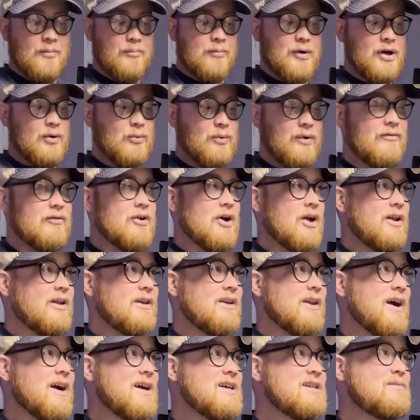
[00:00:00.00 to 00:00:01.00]
But we've got a
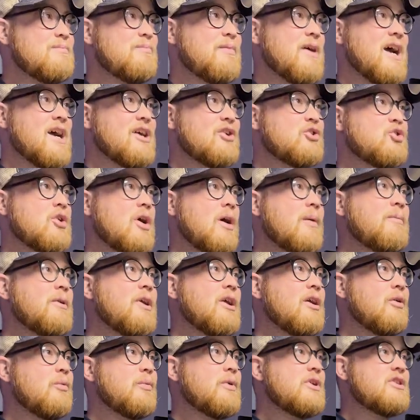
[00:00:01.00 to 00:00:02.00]
nice backdrop
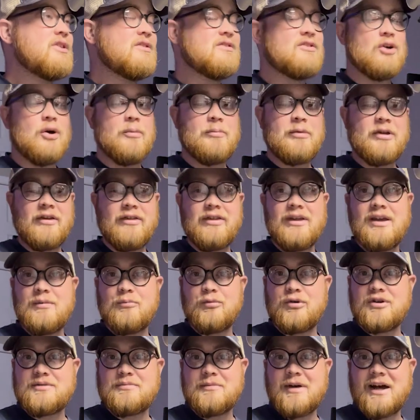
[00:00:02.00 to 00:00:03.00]
here. We just opened the
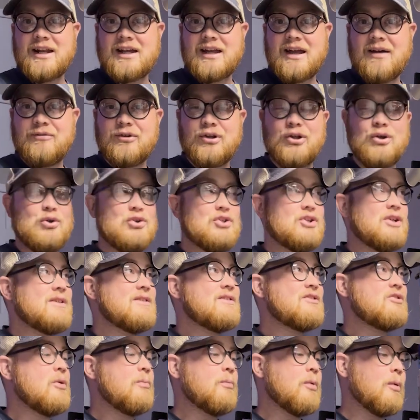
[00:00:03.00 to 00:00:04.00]
Prismatic Evolution
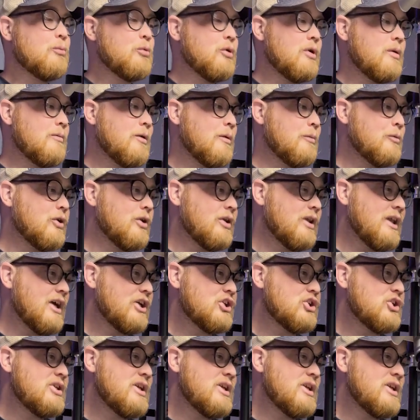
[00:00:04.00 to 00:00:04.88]
Super Premium Collection